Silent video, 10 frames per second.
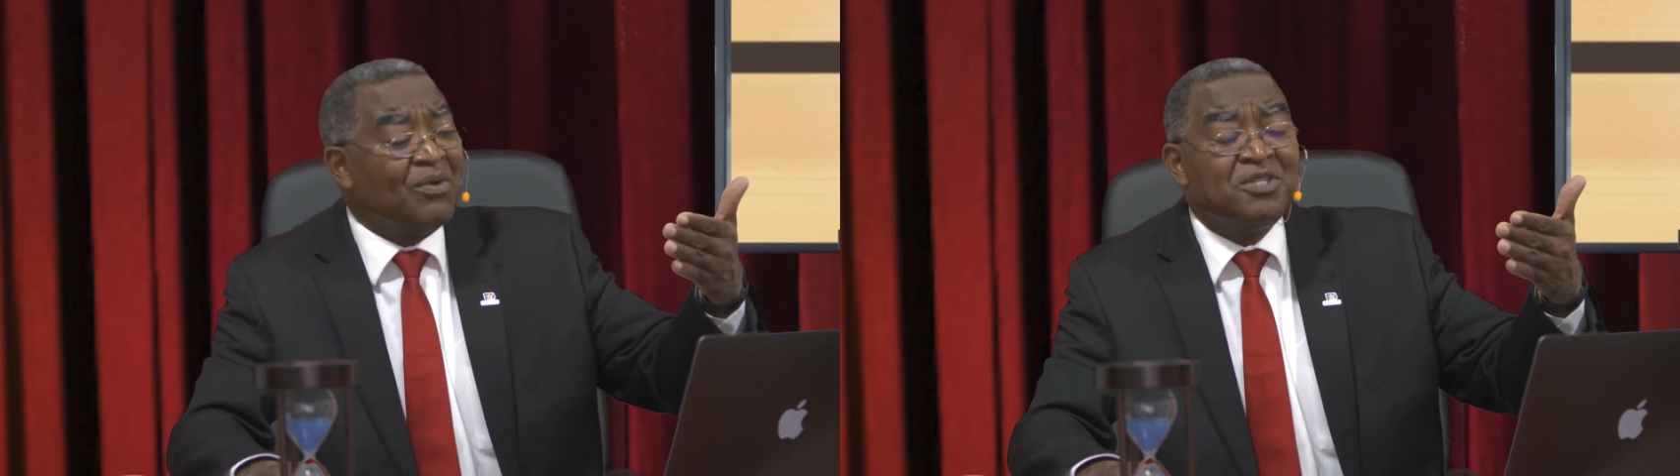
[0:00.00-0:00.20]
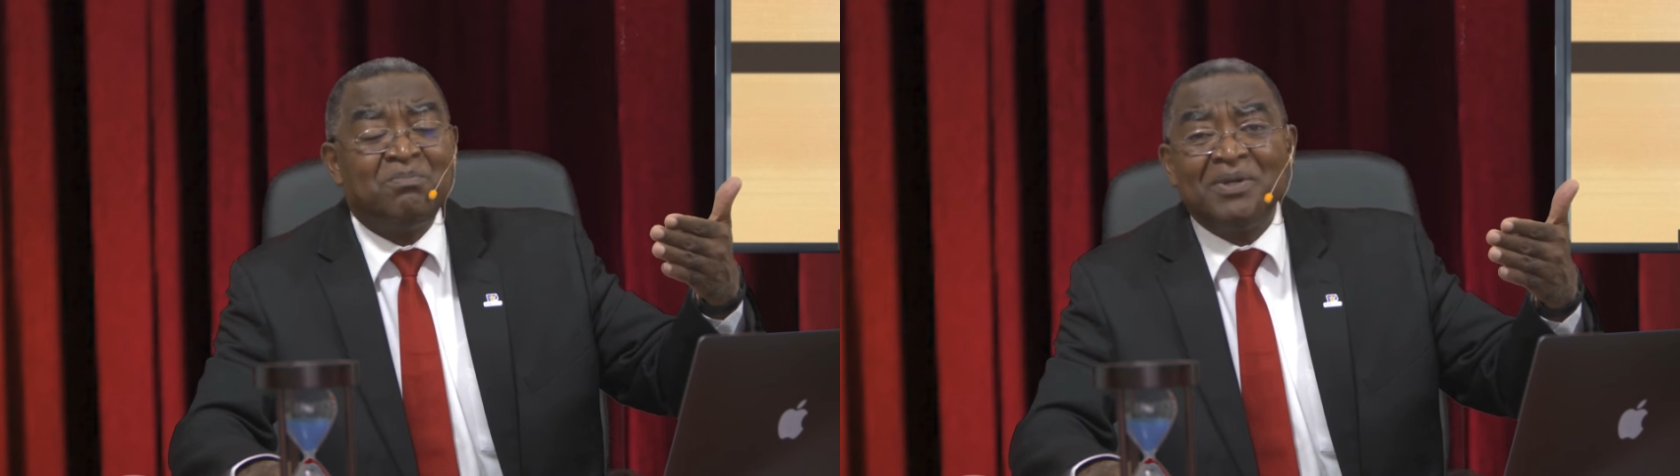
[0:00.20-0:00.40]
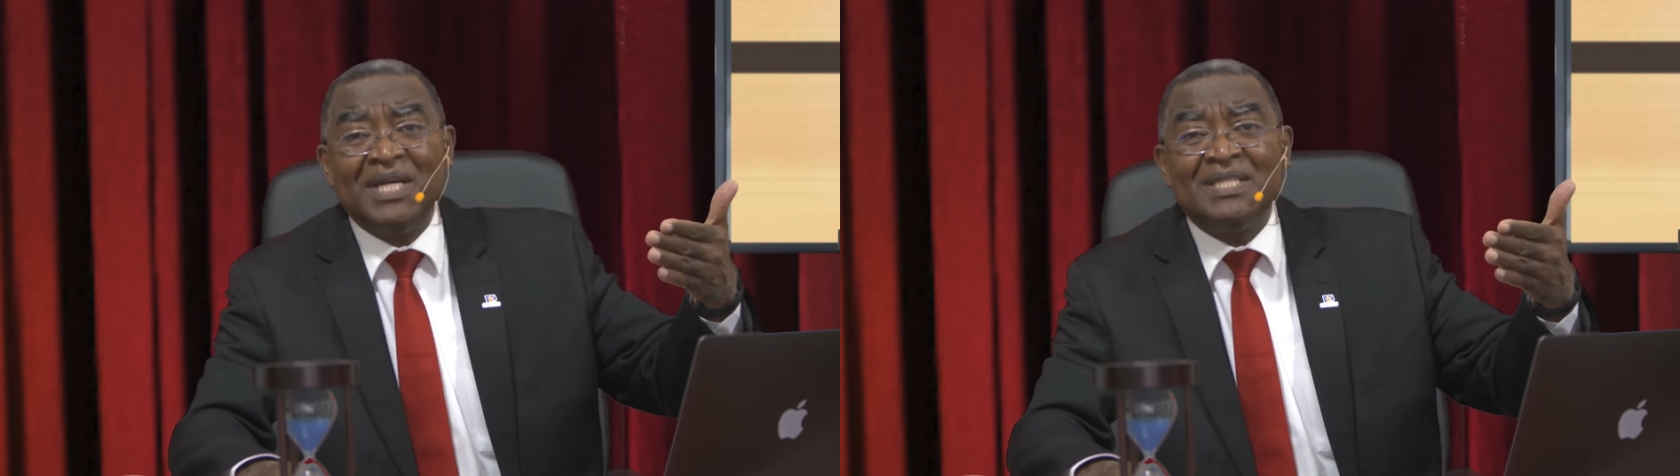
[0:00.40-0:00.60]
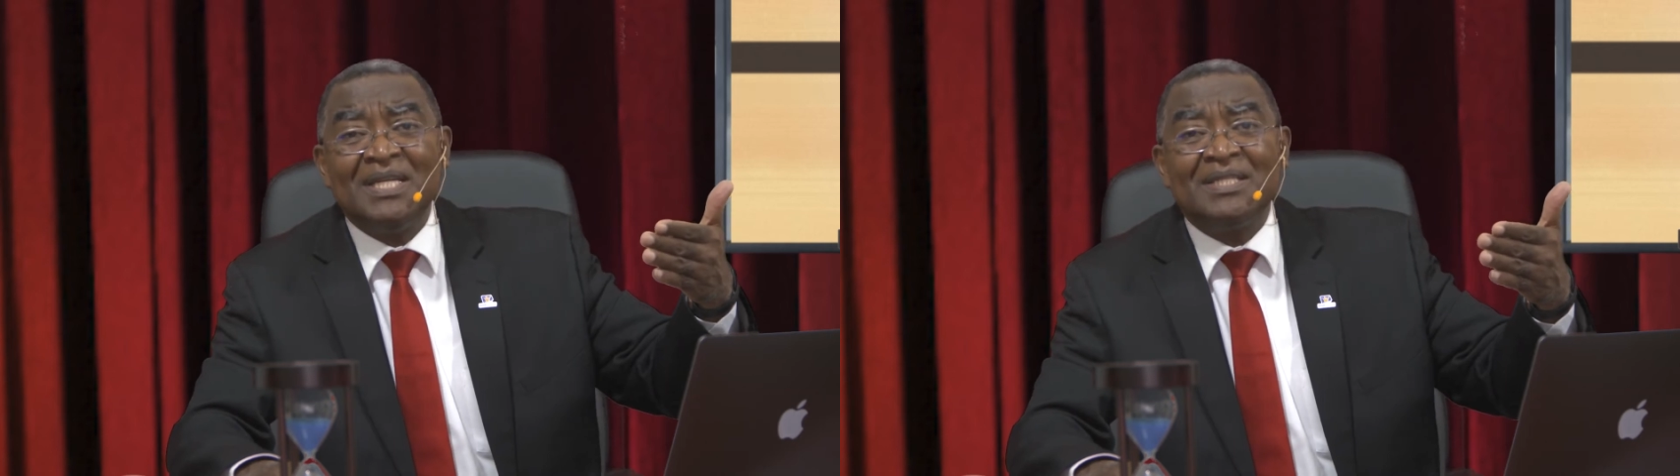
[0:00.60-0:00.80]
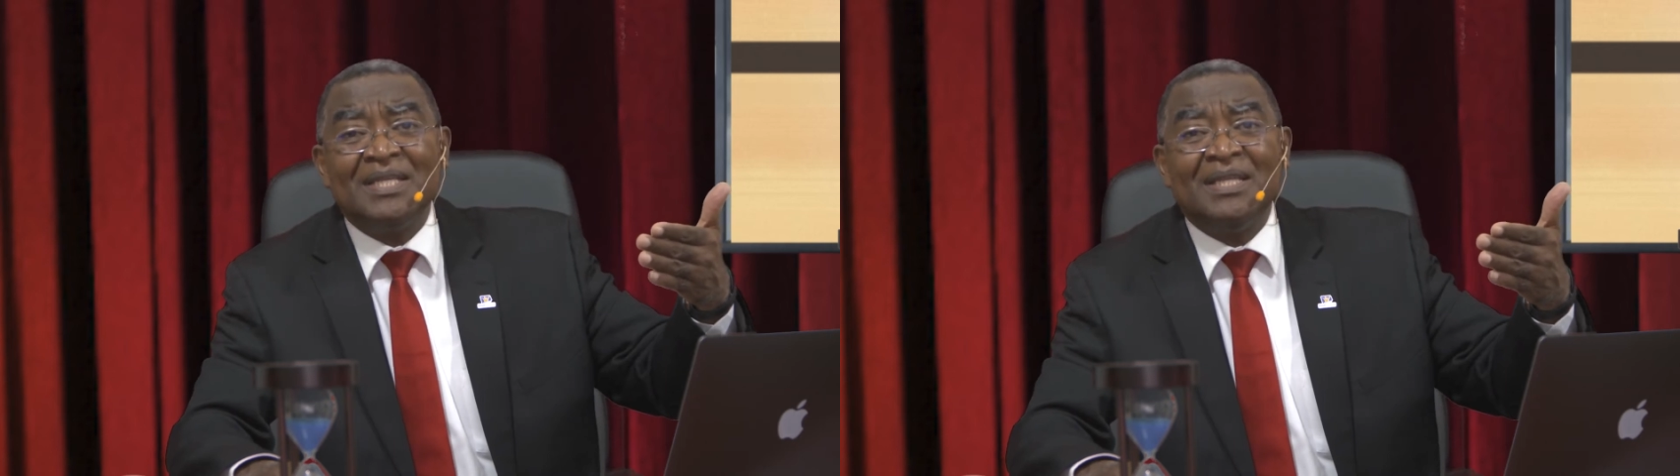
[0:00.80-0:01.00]
was
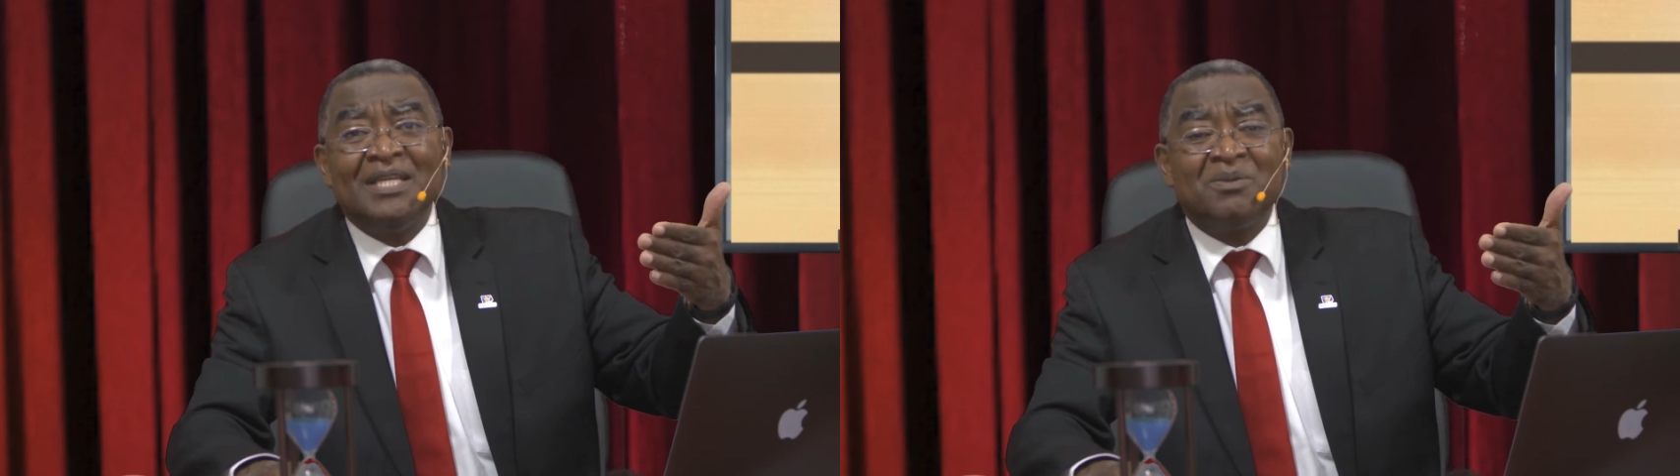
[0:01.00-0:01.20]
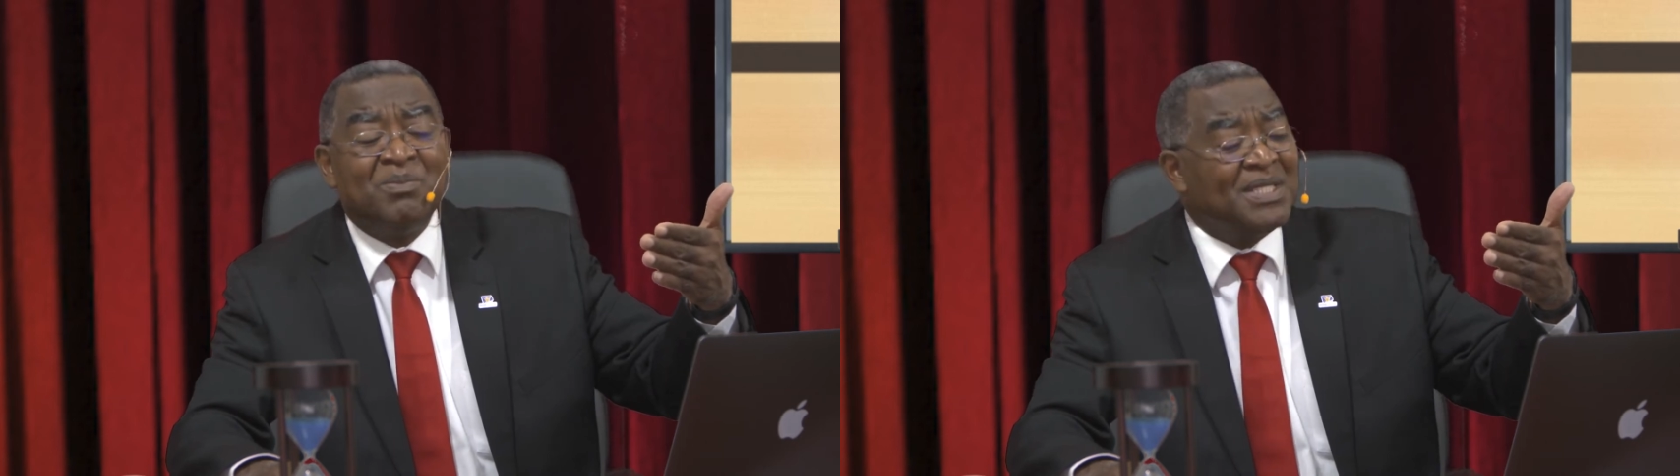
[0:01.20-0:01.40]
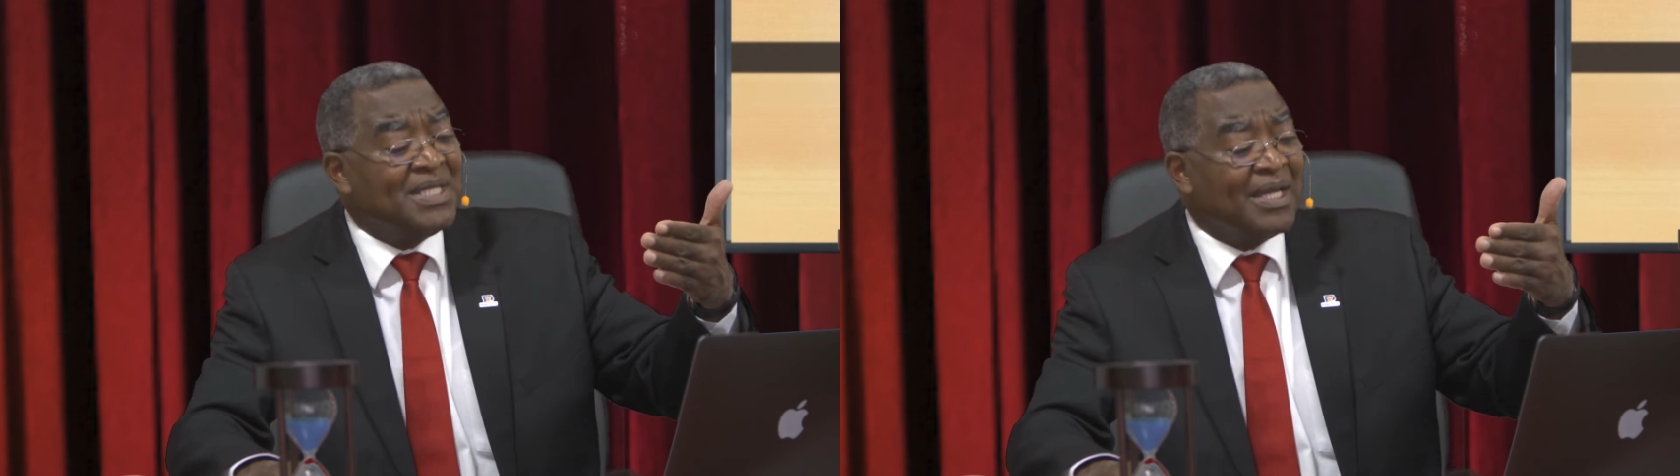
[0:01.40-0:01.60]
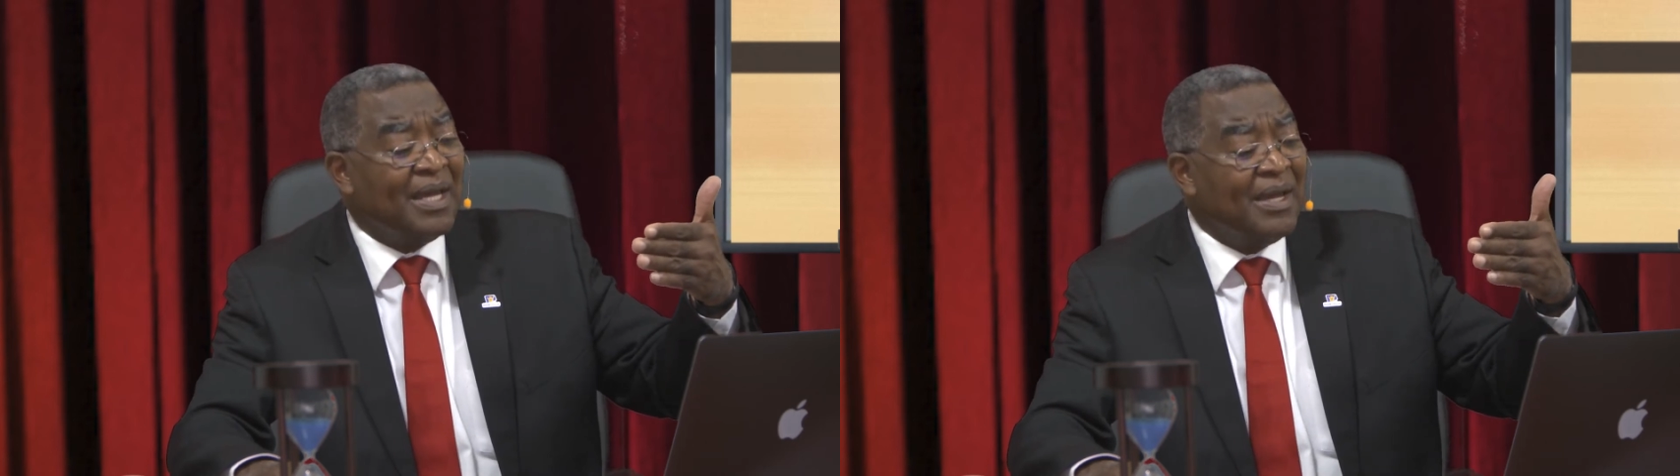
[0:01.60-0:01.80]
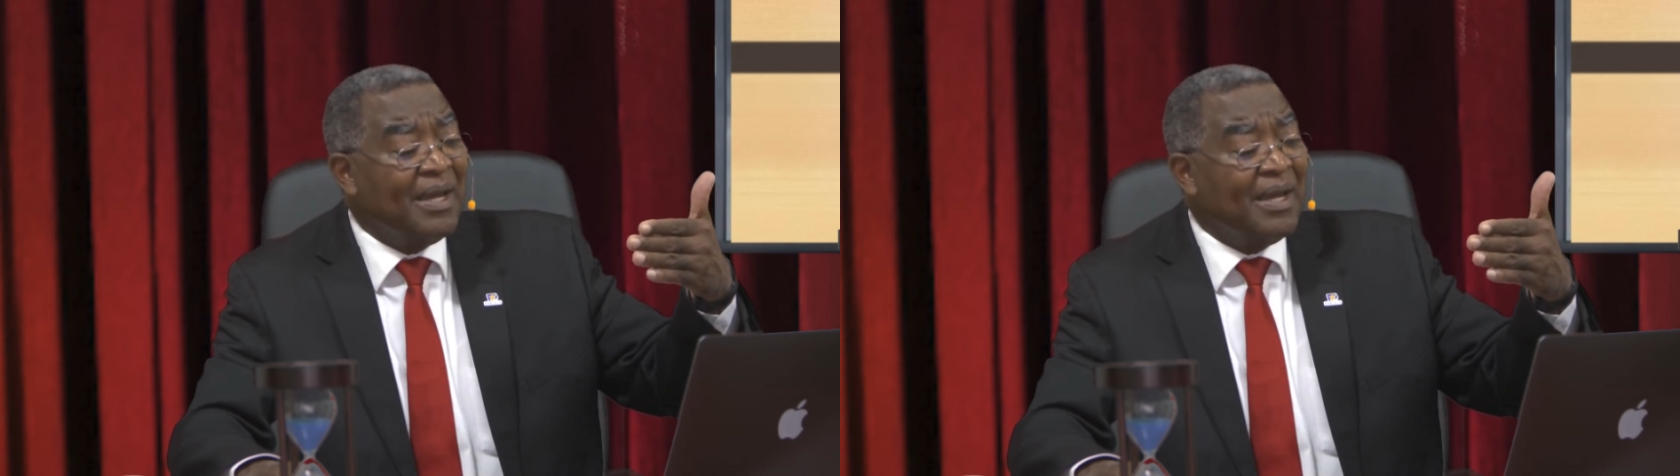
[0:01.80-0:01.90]
present in this meeting.